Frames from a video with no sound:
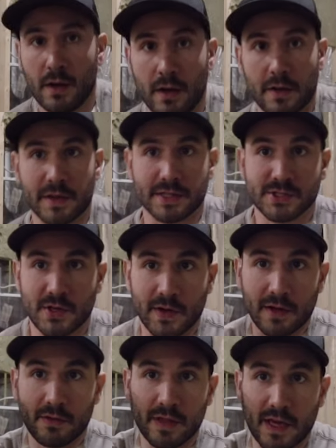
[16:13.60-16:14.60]
Alright, so
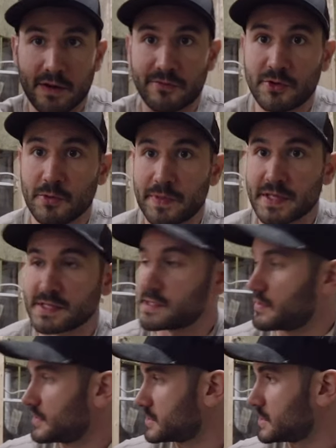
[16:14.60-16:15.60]
I only had a few
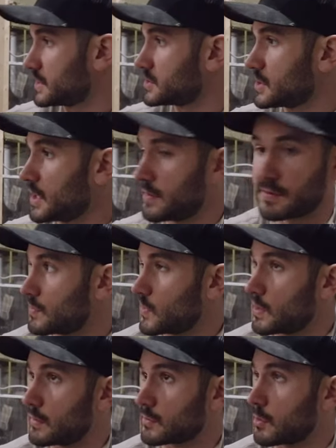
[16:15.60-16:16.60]
pieces of insulation left.
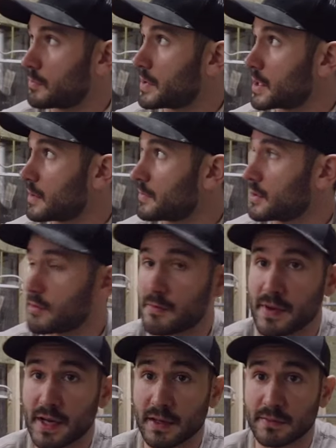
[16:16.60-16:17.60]
I'll have to go pick up another
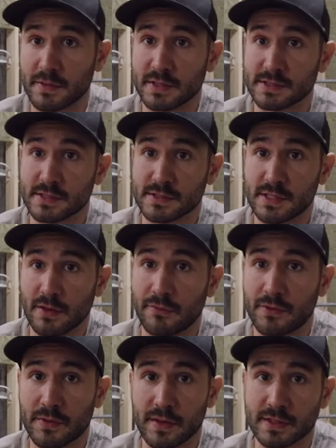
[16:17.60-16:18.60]
bag because there's still a
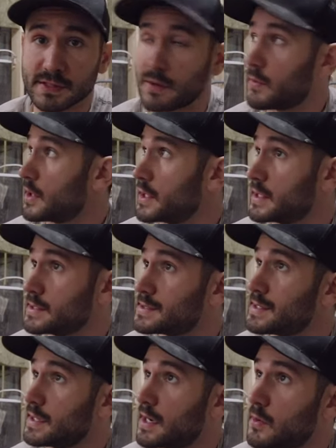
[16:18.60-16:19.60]
few things I want to
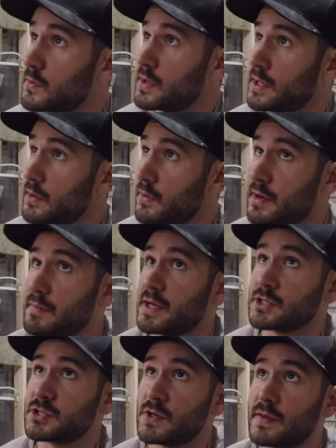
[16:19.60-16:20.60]
insulate. I really want to
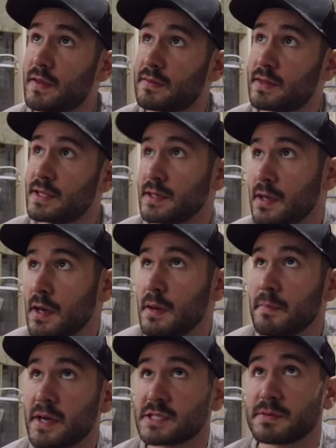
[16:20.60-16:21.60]
make sure that the
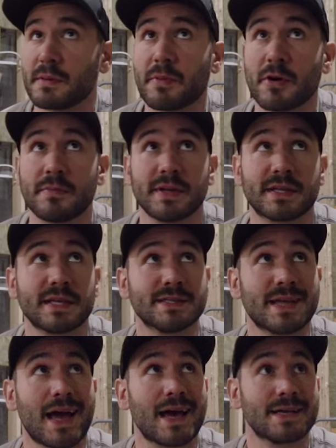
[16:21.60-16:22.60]
basement apartment
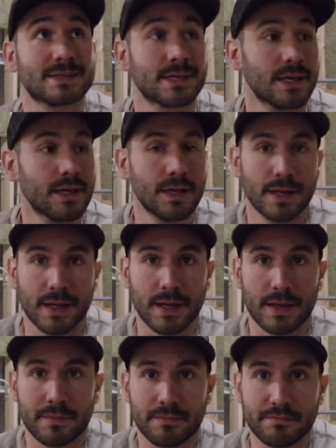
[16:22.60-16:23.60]
is as
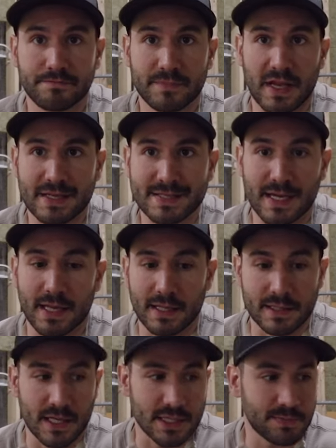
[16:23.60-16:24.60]

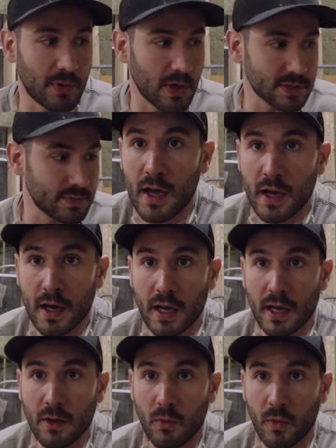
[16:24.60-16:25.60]
silent as possible.
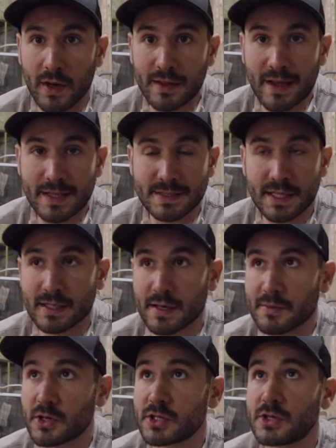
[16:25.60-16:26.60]
One last thing
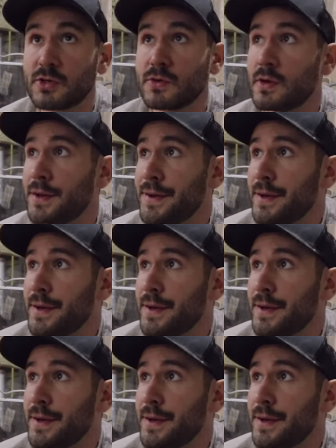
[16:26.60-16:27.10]
that I'm gonna do